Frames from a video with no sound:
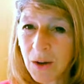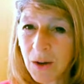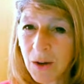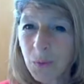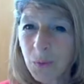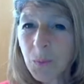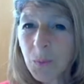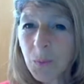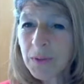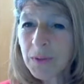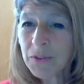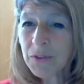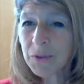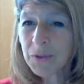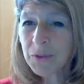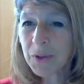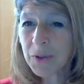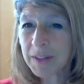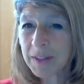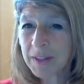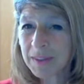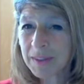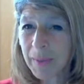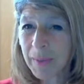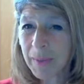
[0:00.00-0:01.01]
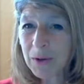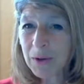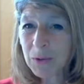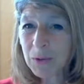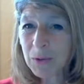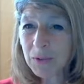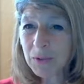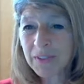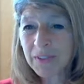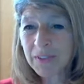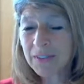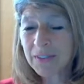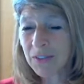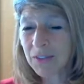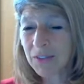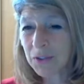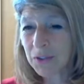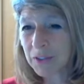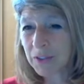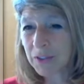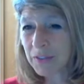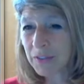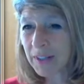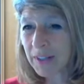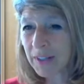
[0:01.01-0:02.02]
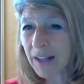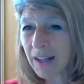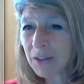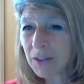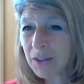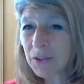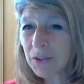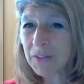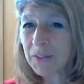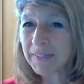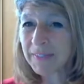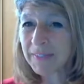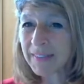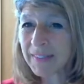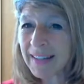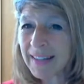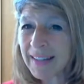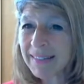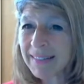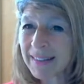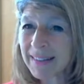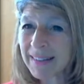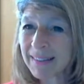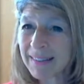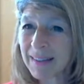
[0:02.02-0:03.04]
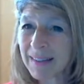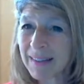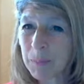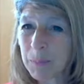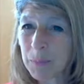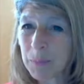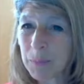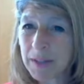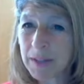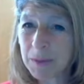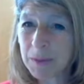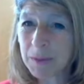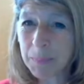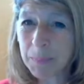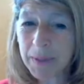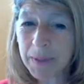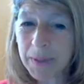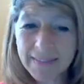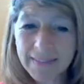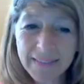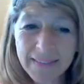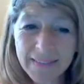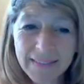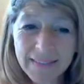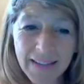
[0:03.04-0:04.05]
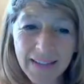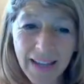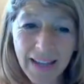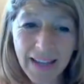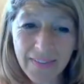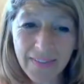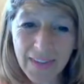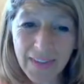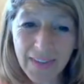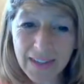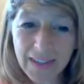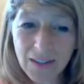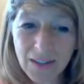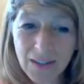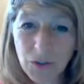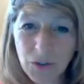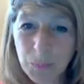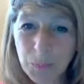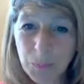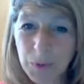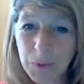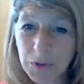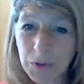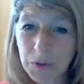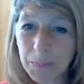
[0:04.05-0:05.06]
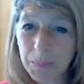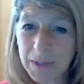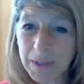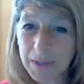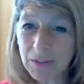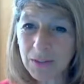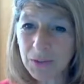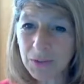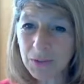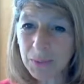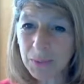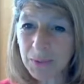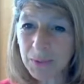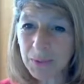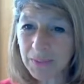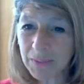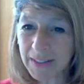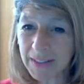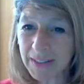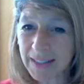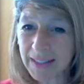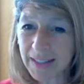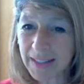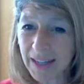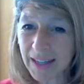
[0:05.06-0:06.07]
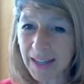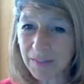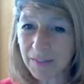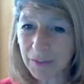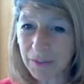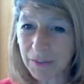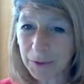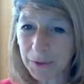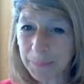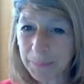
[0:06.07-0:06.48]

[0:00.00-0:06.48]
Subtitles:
Once you cut them out, since they're different colors, it's easy to separate the pieces, and then you put them into a CD cover.